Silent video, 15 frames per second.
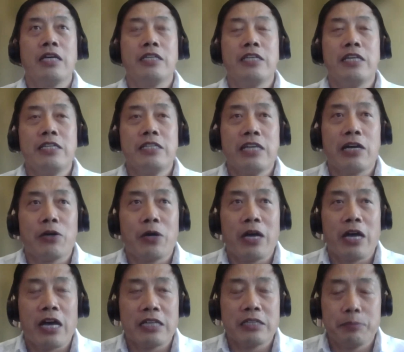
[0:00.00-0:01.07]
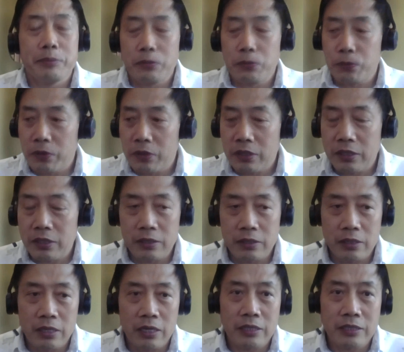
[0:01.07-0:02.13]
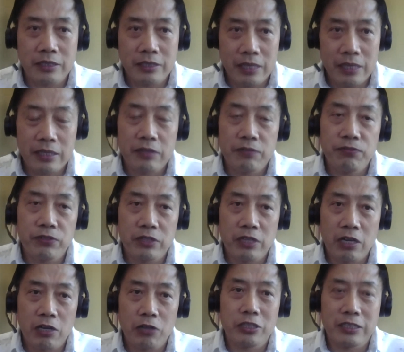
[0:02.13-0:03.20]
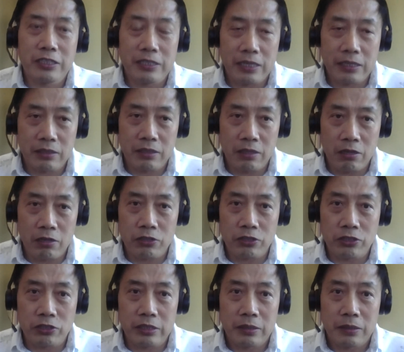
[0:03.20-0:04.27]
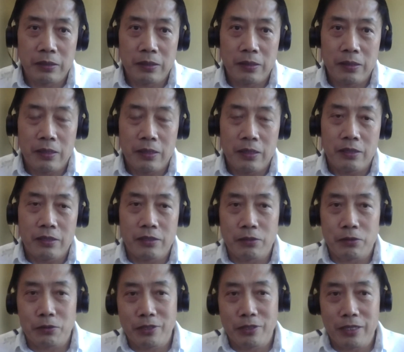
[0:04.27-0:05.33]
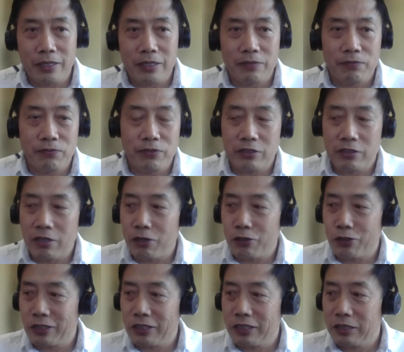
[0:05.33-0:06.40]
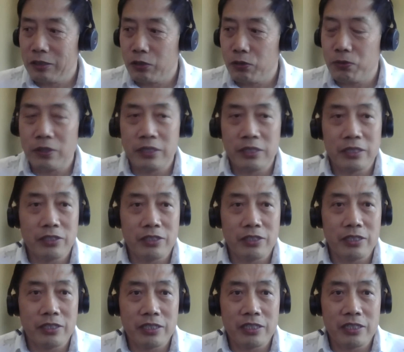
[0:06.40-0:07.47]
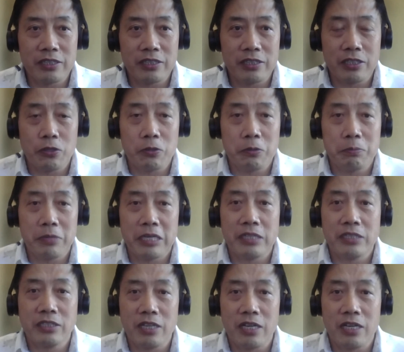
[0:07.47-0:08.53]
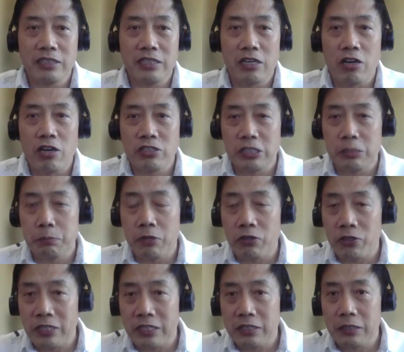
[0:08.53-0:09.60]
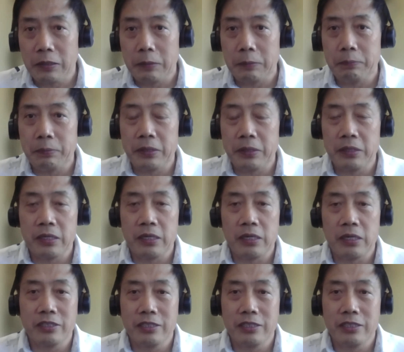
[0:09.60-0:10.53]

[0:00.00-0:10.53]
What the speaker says: Intel has been working on silicon photonics technology. So silicon photonics 20, 30 years ago may sound oxymoron because